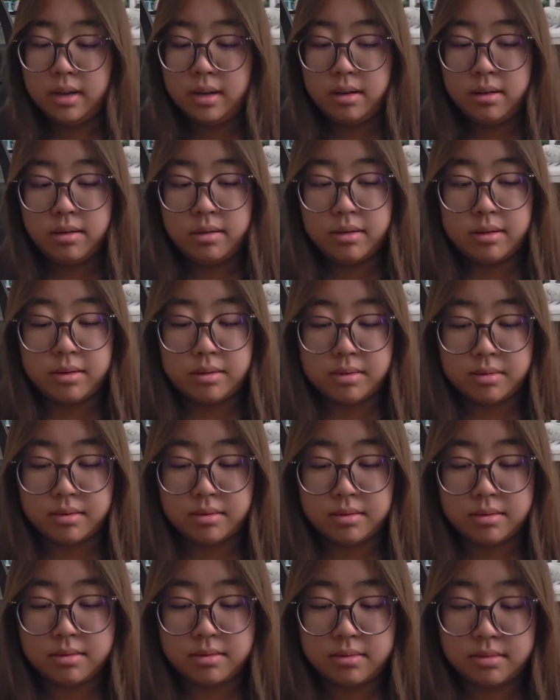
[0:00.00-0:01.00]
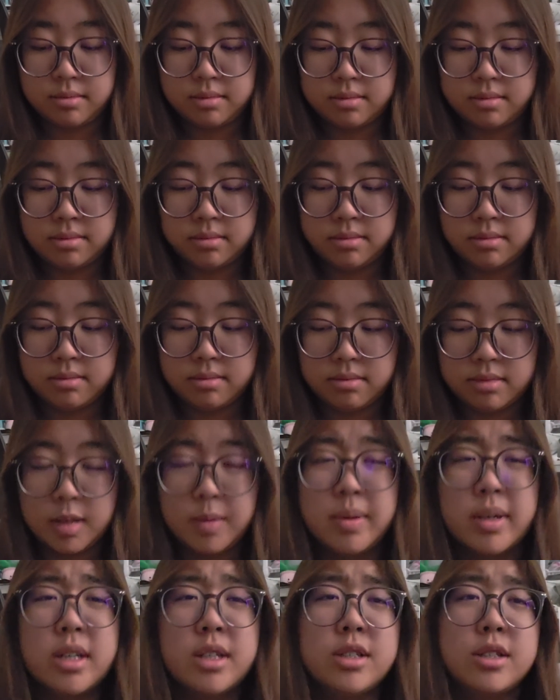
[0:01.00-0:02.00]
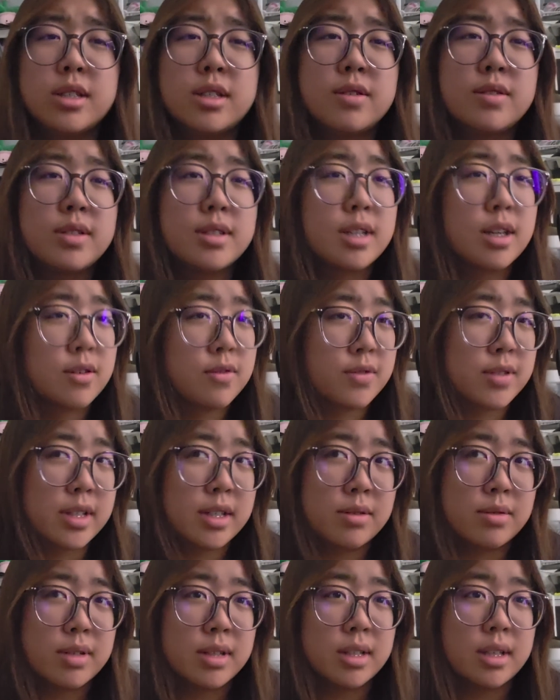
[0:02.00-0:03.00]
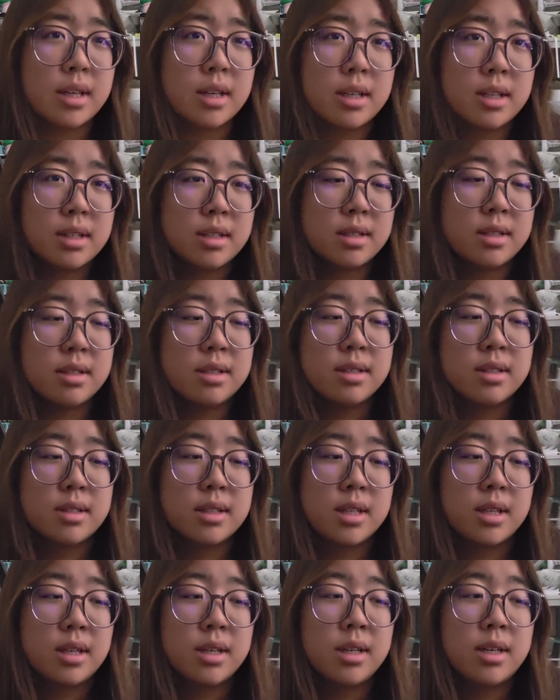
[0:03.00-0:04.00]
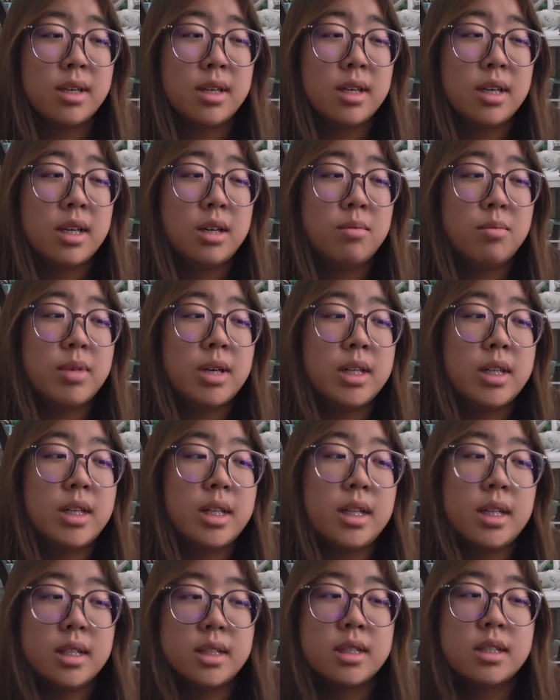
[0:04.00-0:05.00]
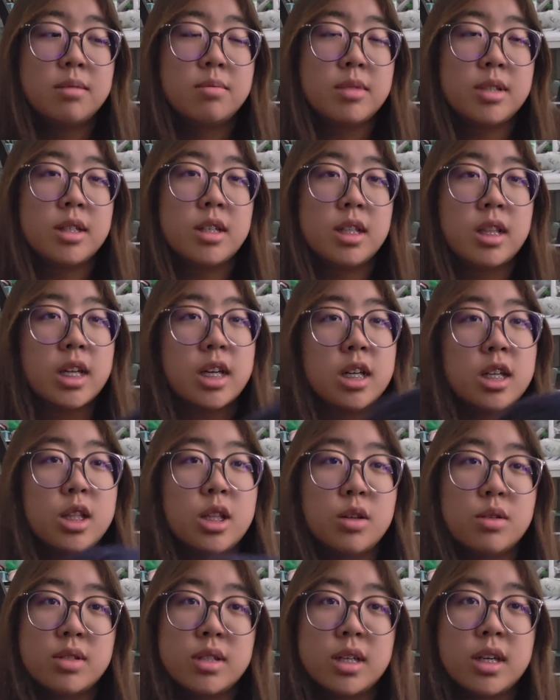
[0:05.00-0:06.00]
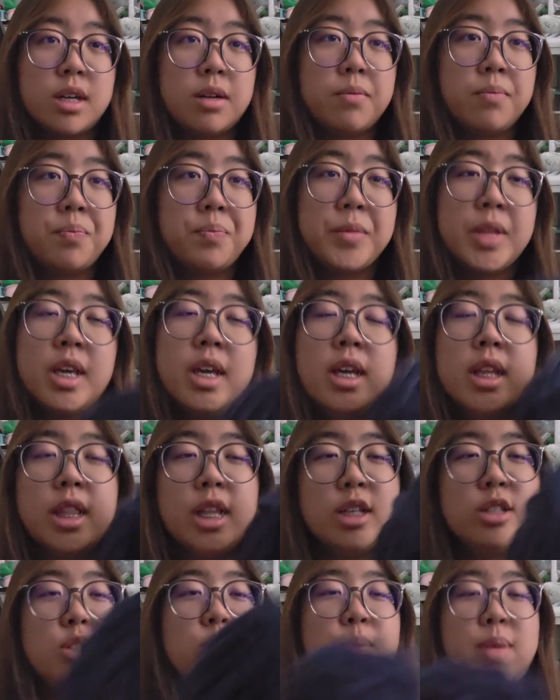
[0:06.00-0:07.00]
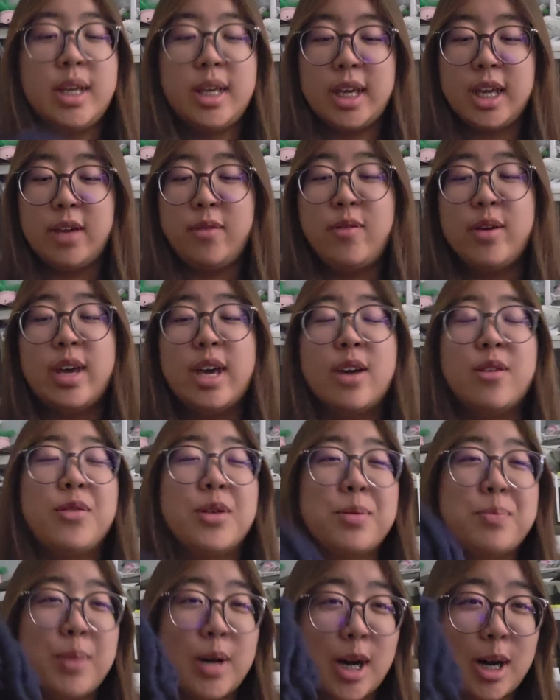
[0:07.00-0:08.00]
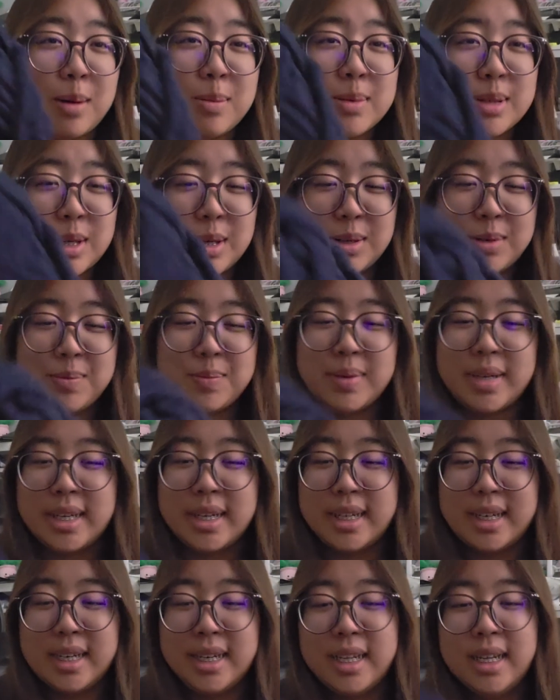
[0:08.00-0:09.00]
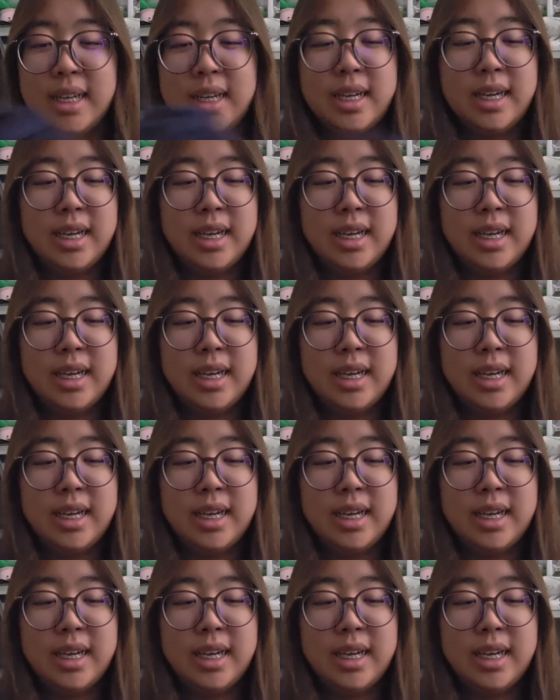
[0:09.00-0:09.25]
I don't know. Maybe I should have stuffed it with this. But I needed some to like close it up. This will be if it ever pops open.